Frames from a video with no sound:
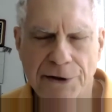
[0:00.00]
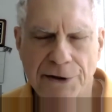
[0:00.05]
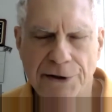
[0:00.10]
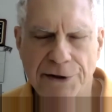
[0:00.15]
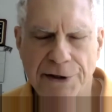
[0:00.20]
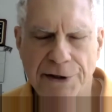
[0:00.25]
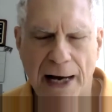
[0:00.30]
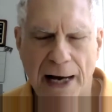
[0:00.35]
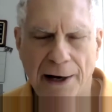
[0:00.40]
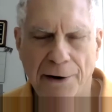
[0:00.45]

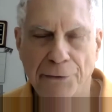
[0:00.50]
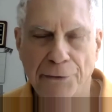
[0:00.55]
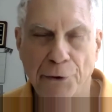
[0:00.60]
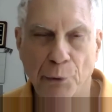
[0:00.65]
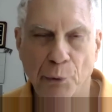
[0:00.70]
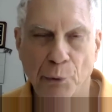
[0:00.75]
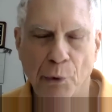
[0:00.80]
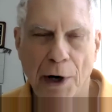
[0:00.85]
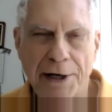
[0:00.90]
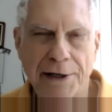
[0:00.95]
Down the
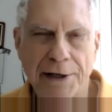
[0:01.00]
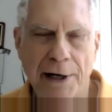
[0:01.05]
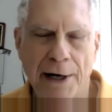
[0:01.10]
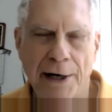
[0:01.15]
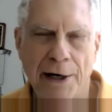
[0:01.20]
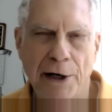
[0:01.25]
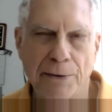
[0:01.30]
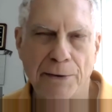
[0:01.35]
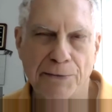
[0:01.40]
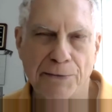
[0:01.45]
right
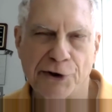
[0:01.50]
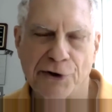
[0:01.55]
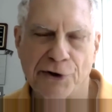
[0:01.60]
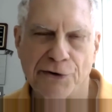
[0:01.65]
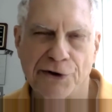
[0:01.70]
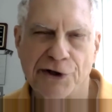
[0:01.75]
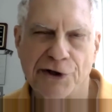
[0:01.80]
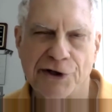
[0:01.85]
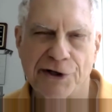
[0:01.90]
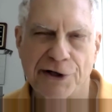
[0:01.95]
arm, so
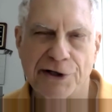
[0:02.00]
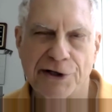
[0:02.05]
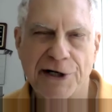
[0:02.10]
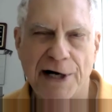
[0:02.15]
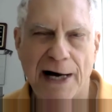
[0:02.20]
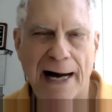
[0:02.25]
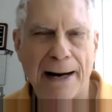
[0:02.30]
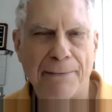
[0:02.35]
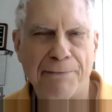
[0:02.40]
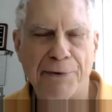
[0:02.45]
it's the
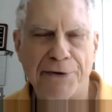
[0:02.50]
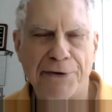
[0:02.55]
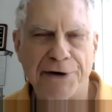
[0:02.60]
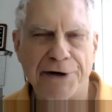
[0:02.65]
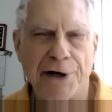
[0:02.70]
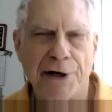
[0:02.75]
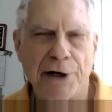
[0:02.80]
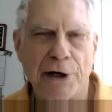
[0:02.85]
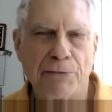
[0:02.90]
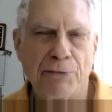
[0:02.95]
top of the
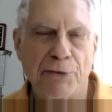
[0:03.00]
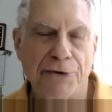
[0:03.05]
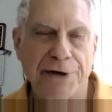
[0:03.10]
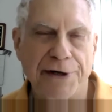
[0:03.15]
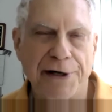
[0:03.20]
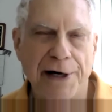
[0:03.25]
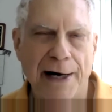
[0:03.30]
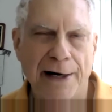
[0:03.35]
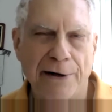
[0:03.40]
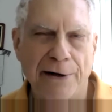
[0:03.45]
arm or
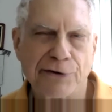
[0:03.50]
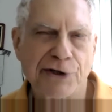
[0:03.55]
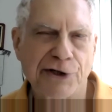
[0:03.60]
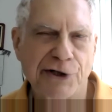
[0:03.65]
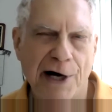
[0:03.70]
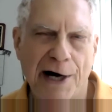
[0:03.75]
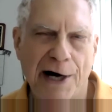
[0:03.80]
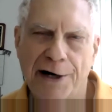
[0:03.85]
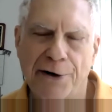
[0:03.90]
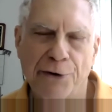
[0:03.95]
the
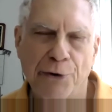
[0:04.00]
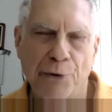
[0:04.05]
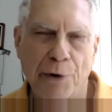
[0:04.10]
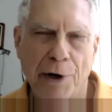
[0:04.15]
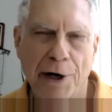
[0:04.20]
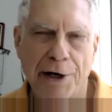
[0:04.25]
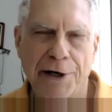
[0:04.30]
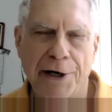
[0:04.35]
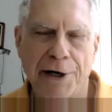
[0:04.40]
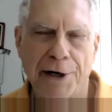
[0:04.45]
outside of the
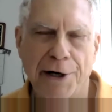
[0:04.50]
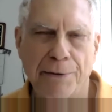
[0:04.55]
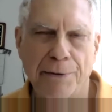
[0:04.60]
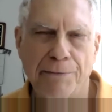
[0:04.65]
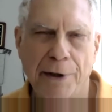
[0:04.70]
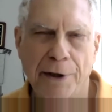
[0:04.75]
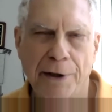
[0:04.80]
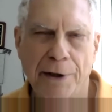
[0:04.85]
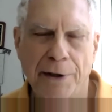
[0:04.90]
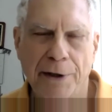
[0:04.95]
right arm,
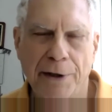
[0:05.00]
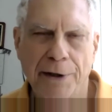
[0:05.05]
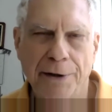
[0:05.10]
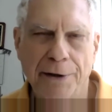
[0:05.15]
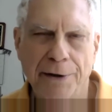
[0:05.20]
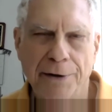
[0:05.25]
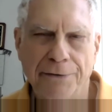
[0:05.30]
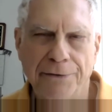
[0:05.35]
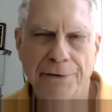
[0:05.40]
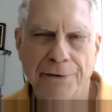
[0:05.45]

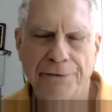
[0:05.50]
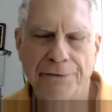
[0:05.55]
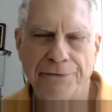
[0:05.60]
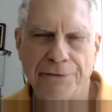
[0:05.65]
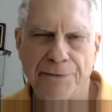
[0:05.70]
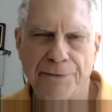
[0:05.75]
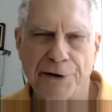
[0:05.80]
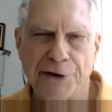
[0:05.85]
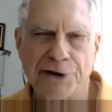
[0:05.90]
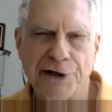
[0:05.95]
from
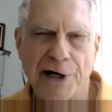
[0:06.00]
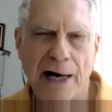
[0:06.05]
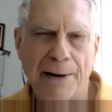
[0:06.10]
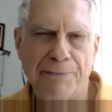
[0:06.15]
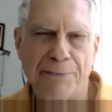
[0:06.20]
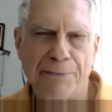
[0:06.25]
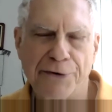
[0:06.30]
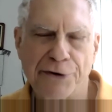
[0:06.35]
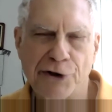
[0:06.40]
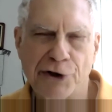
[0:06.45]
the top
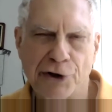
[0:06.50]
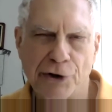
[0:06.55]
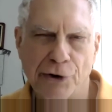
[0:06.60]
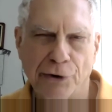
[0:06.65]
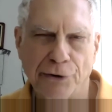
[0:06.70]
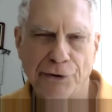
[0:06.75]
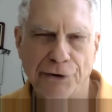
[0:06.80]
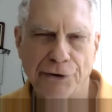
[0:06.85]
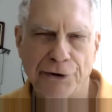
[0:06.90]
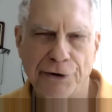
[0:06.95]
of the
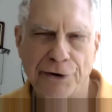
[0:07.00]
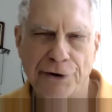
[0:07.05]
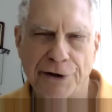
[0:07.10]
shoulder